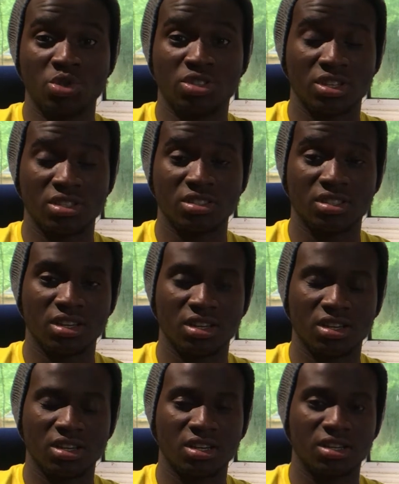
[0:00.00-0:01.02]
using
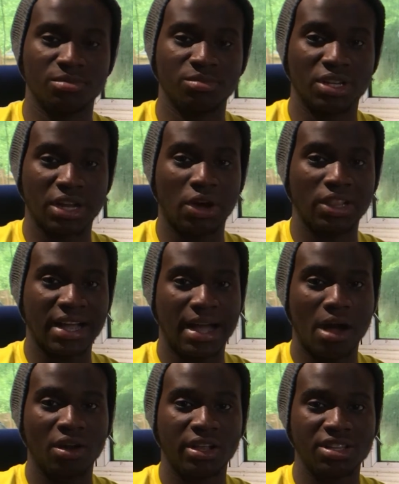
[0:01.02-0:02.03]
the online
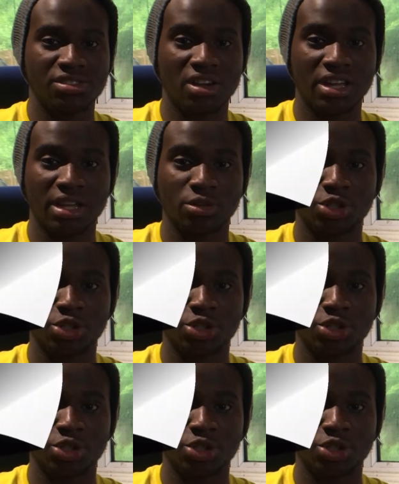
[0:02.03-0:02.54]
calculator.